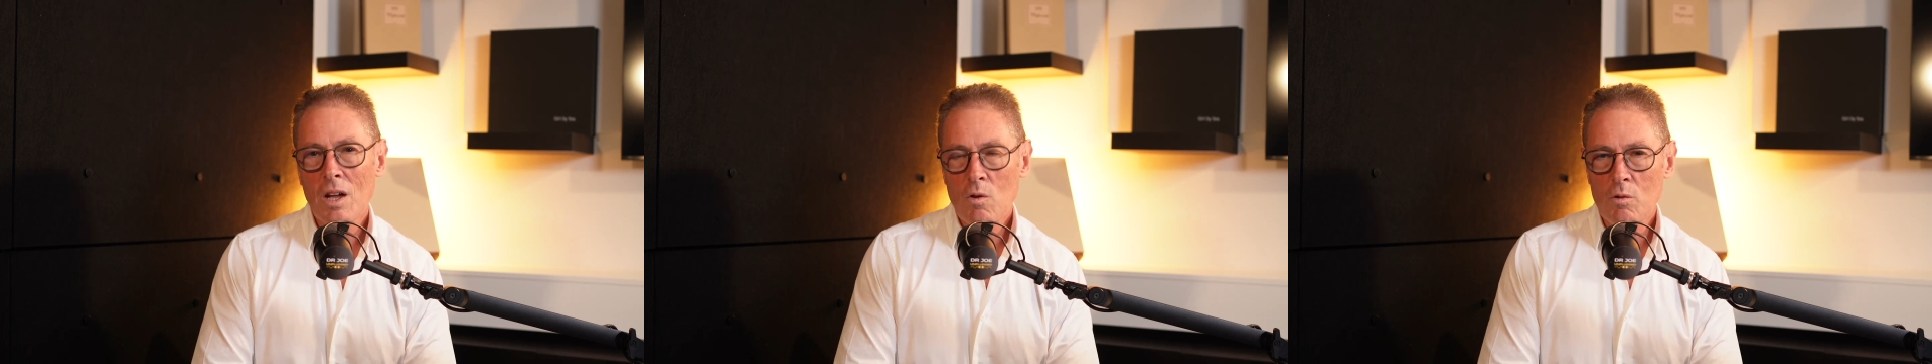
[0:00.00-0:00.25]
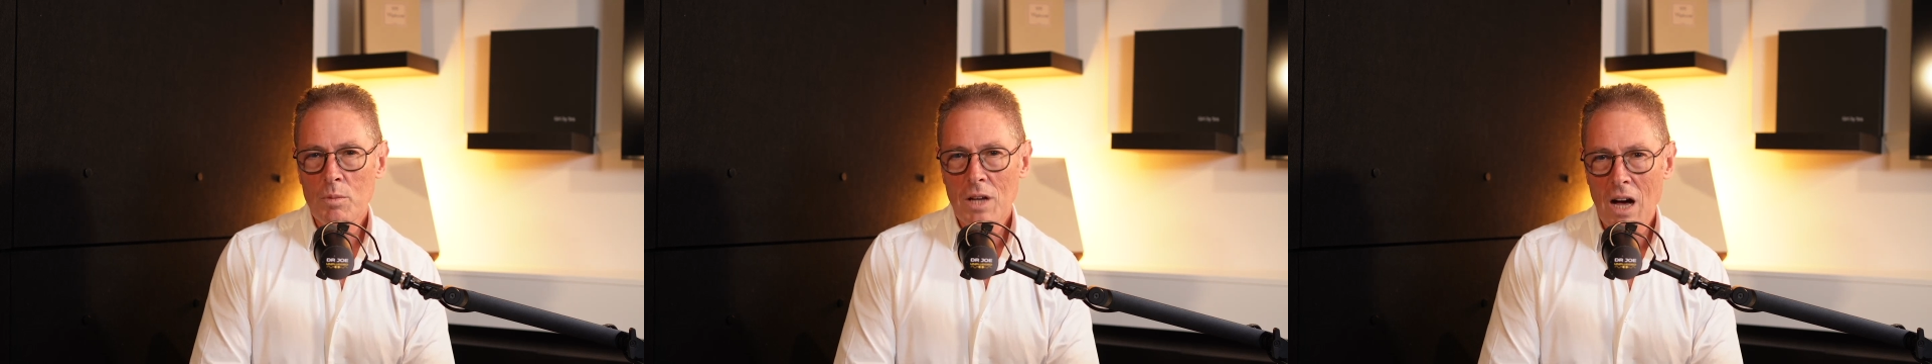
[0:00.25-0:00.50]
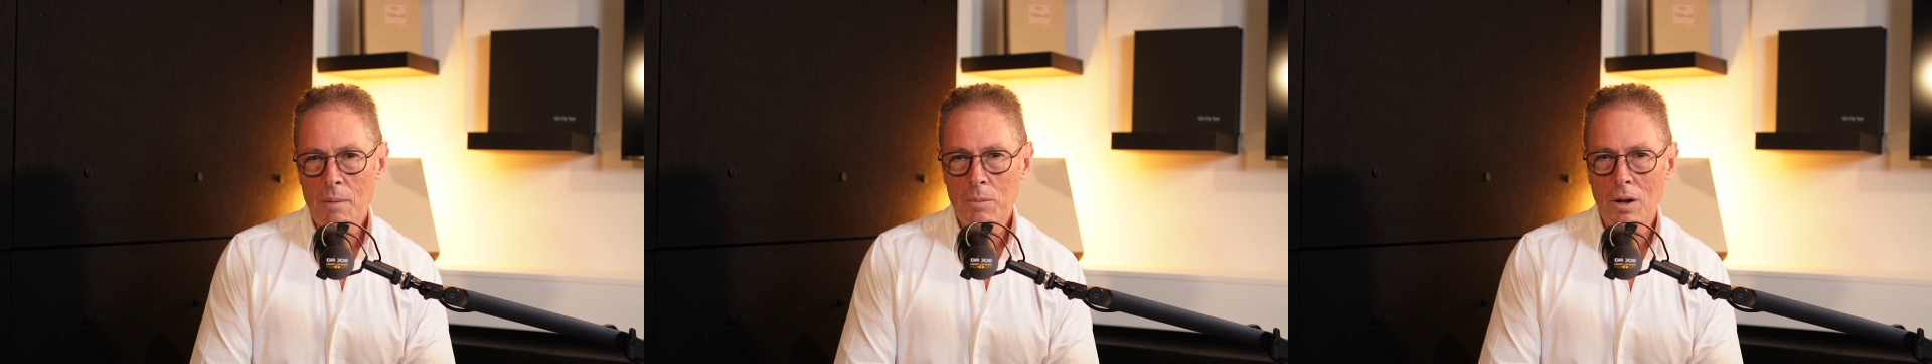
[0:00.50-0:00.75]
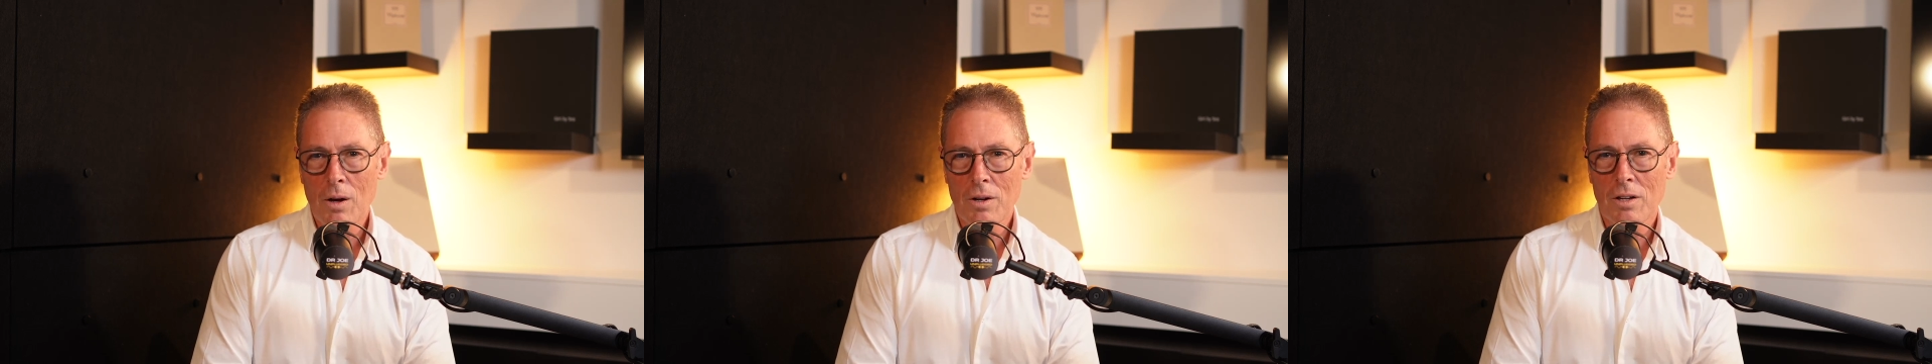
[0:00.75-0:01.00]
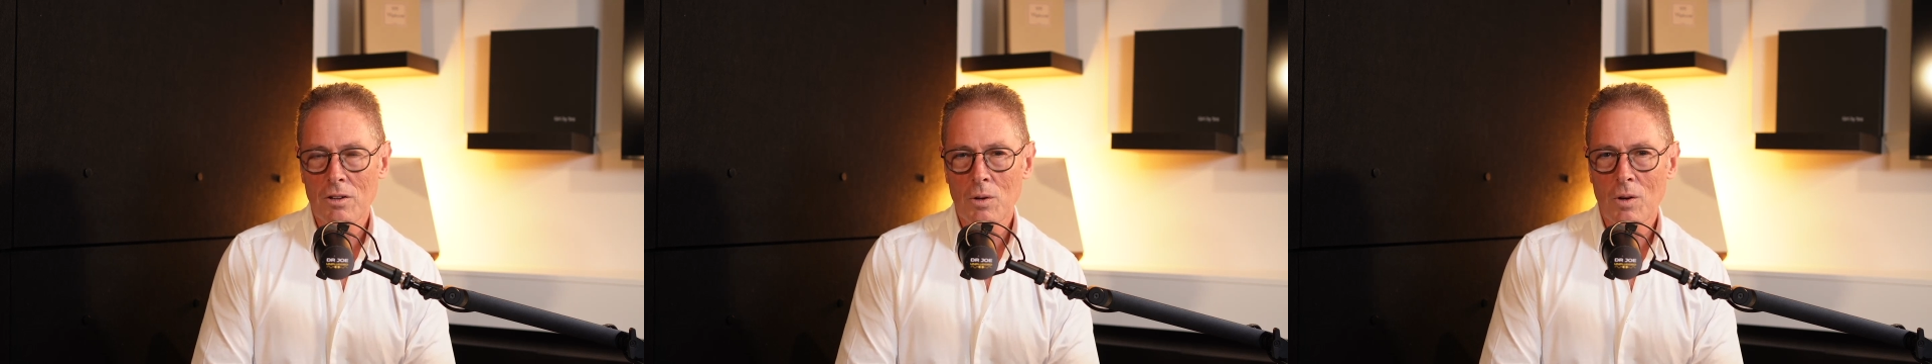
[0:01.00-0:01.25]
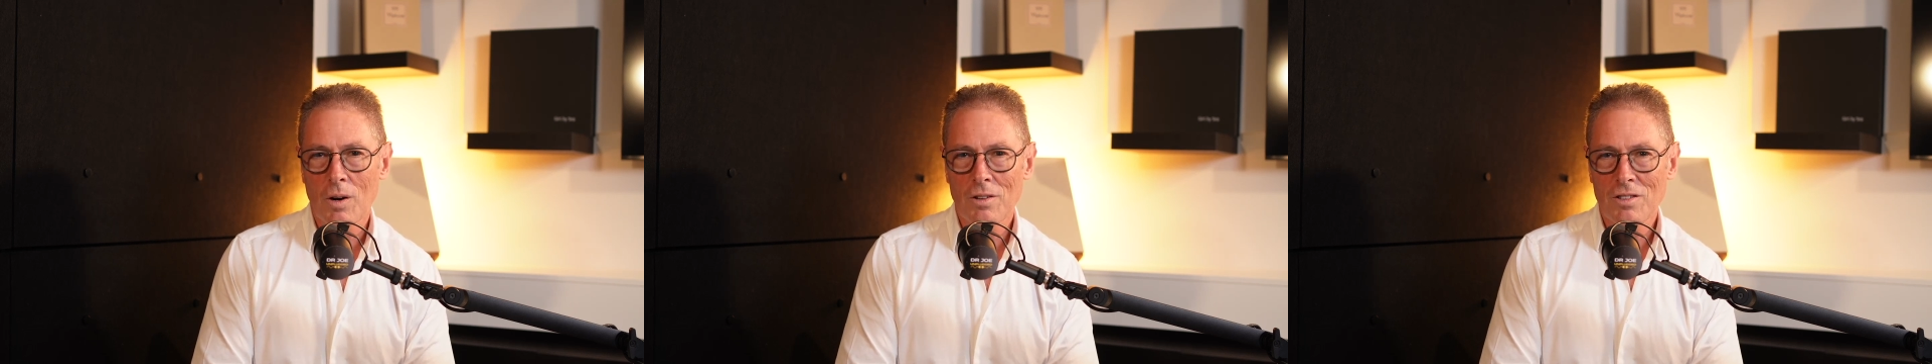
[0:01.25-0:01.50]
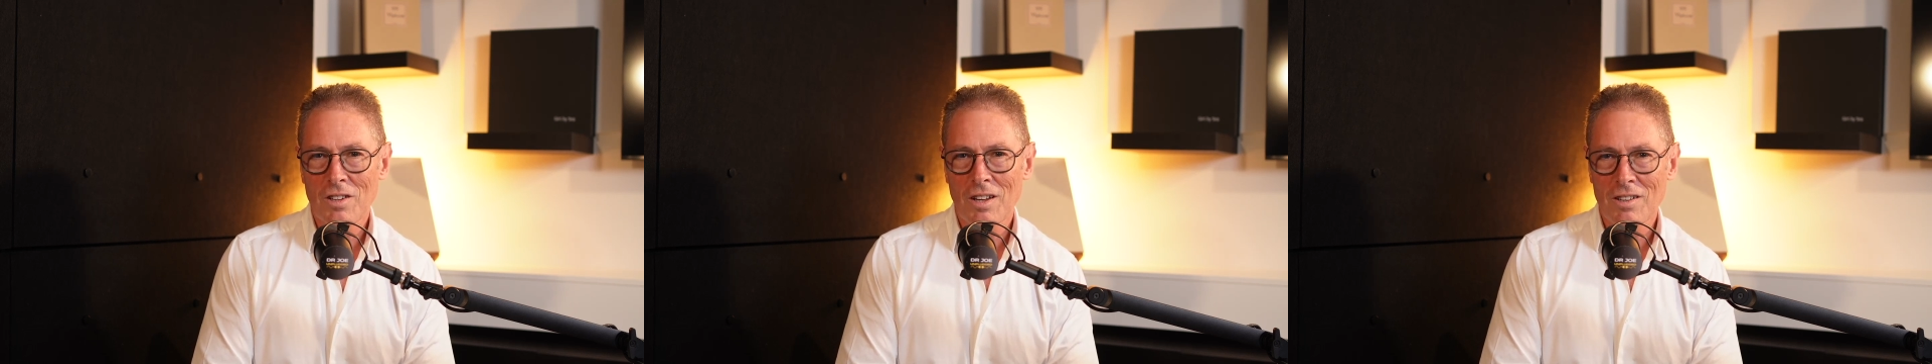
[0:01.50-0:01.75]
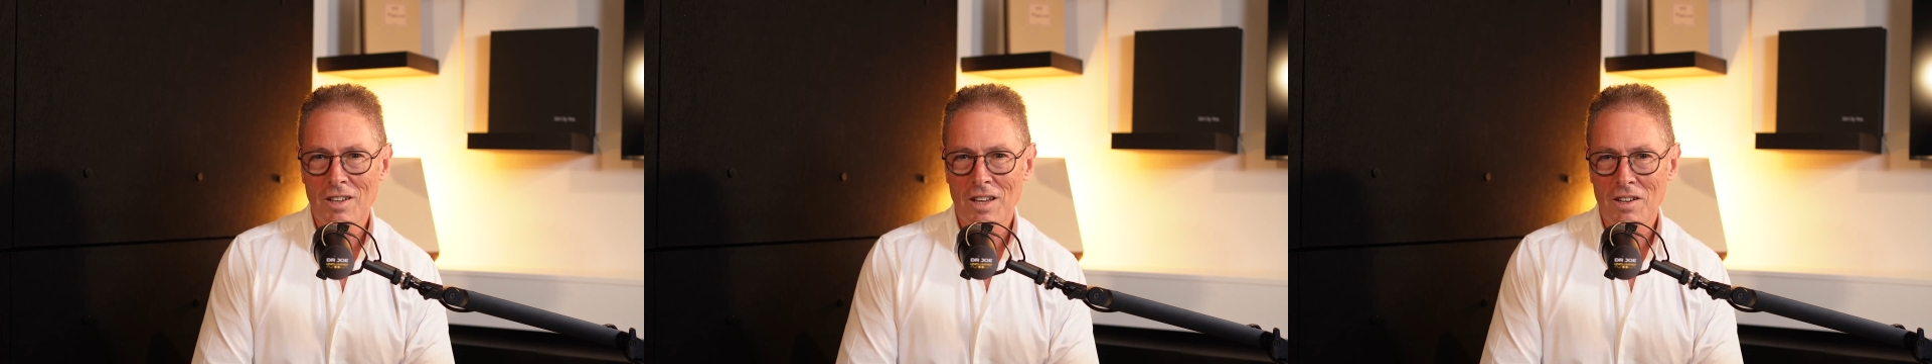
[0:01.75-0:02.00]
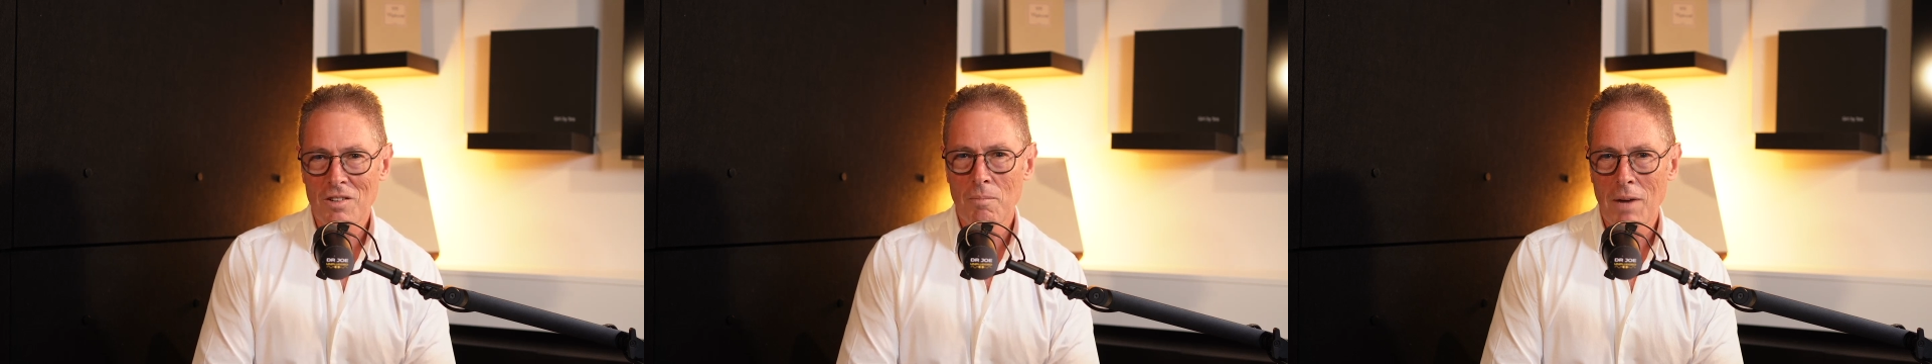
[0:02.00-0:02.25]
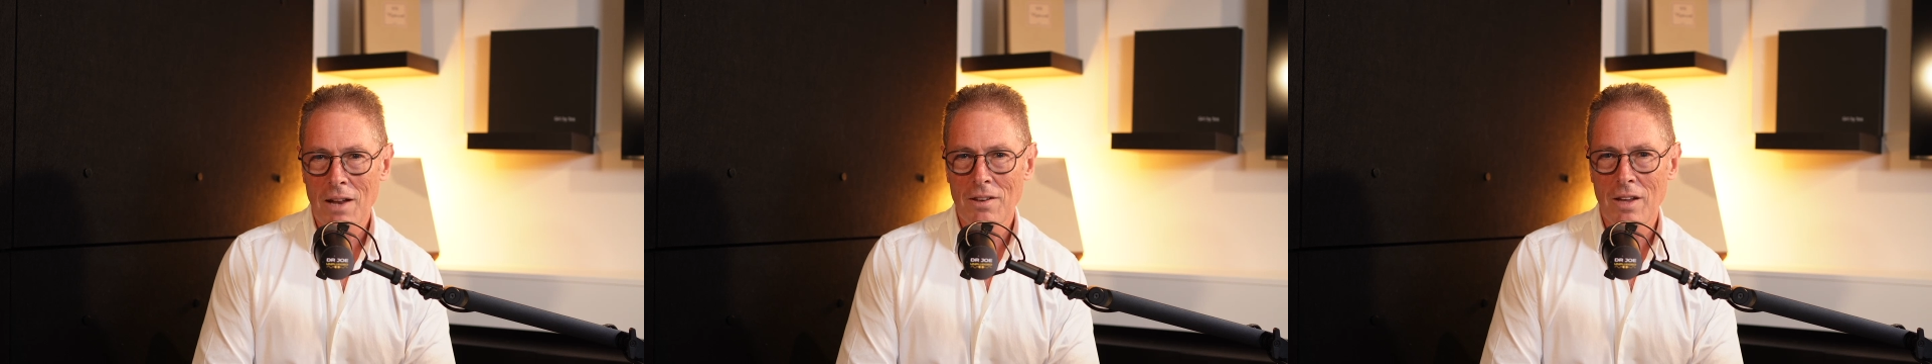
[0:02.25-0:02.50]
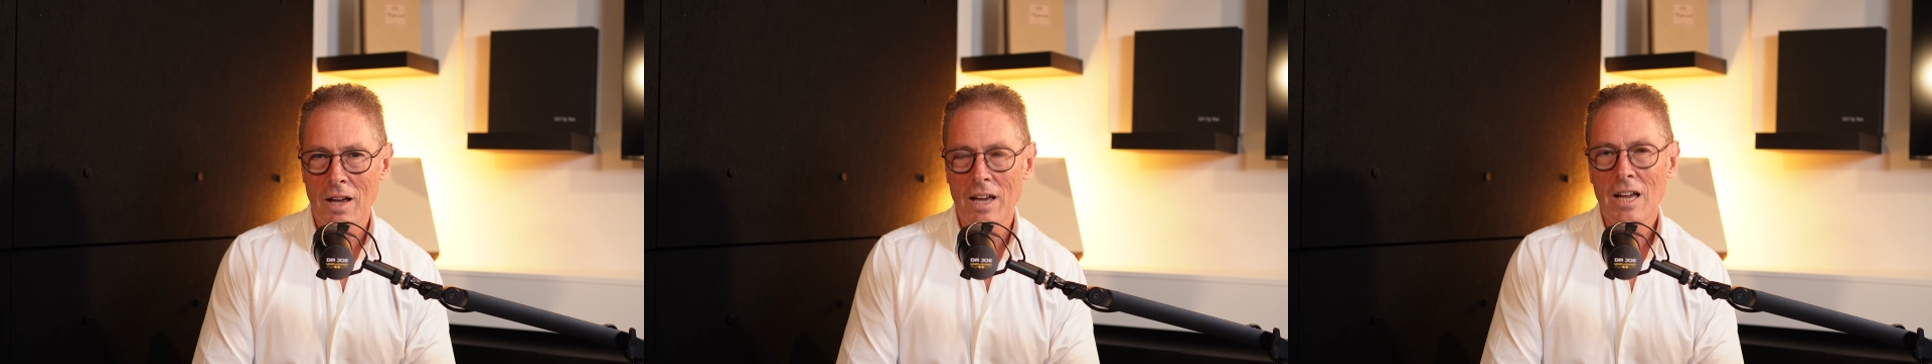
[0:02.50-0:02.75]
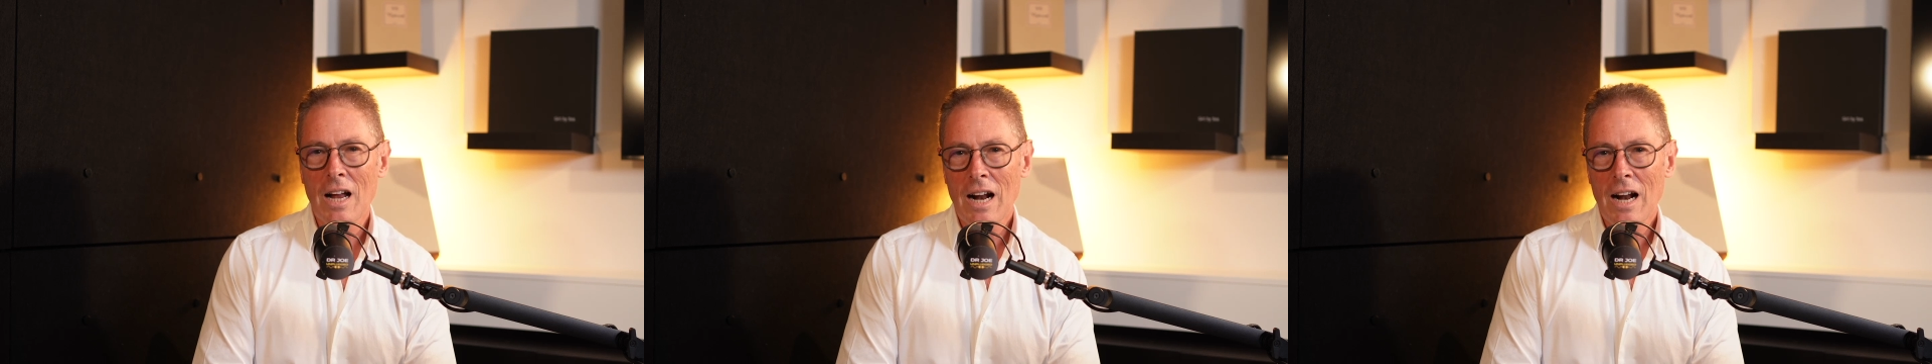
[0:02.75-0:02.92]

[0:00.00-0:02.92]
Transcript: We'll be uploading new content each Monday,